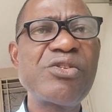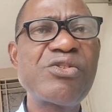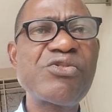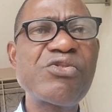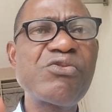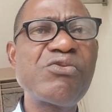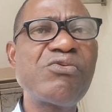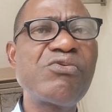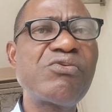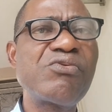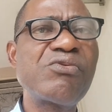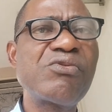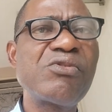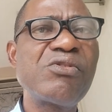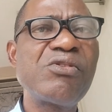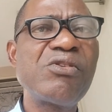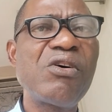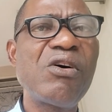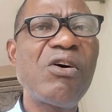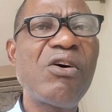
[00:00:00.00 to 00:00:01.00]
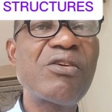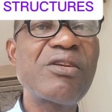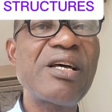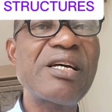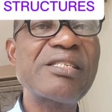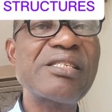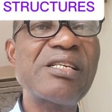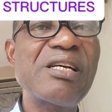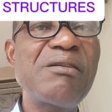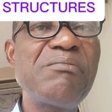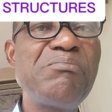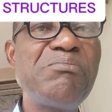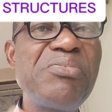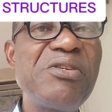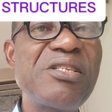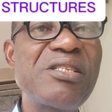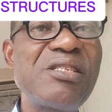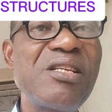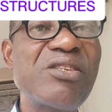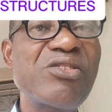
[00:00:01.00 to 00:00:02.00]
2, understand
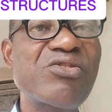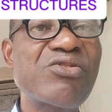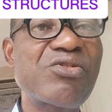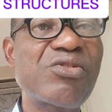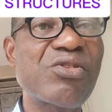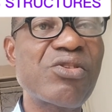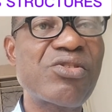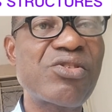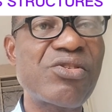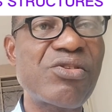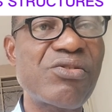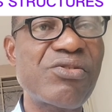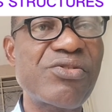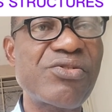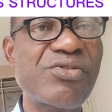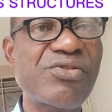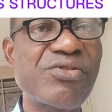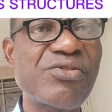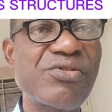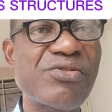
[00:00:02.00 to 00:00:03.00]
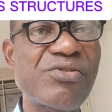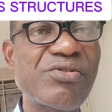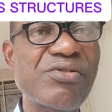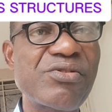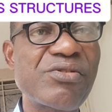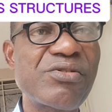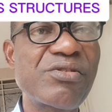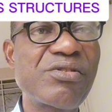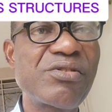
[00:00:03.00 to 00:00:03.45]
business structures.